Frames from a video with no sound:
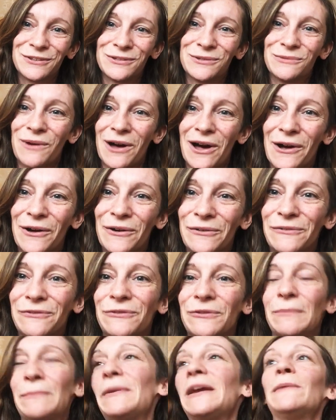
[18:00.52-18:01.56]
as well
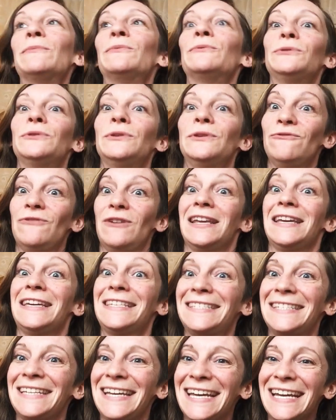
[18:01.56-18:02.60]
from people
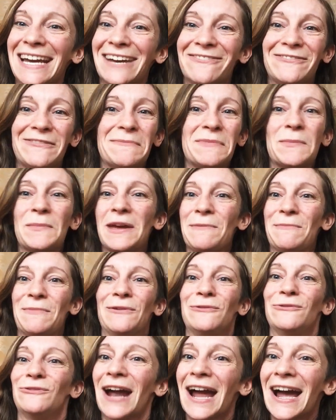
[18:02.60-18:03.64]
releasing and from the people
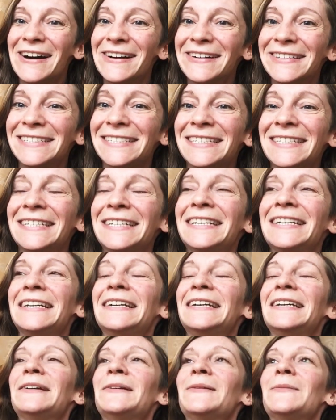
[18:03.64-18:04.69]
around.
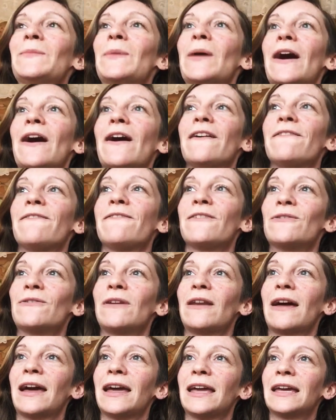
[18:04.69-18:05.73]
But I feel
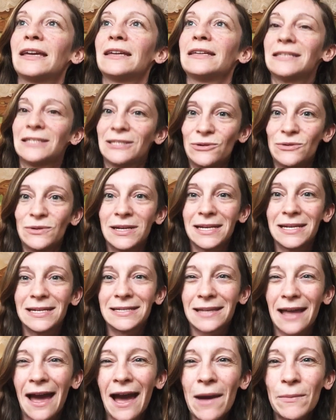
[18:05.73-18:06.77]
like it still needs
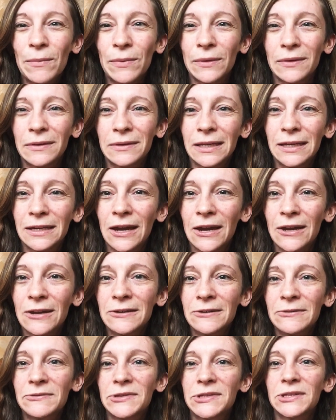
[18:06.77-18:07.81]
to happen, you
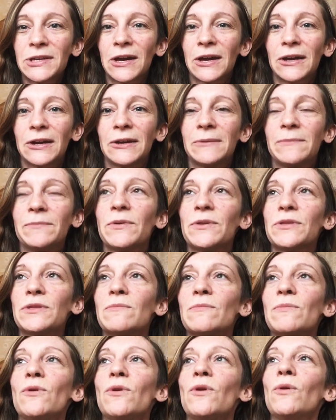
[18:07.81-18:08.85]
know. So but the
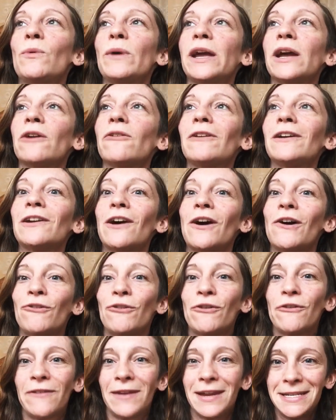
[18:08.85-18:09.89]
more we are in our
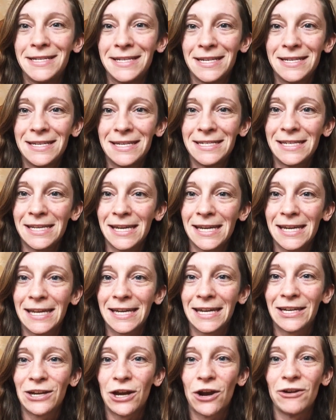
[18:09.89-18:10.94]

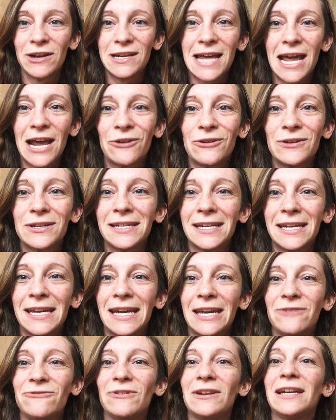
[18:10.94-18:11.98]
authenticity and our
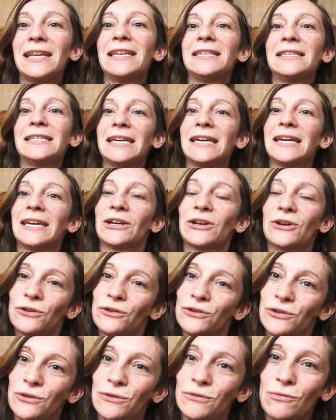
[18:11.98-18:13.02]
integrity and releasing in a
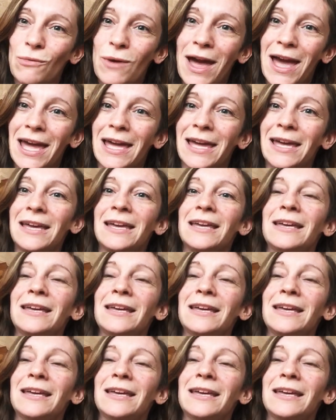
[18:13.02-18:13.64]
conscious way,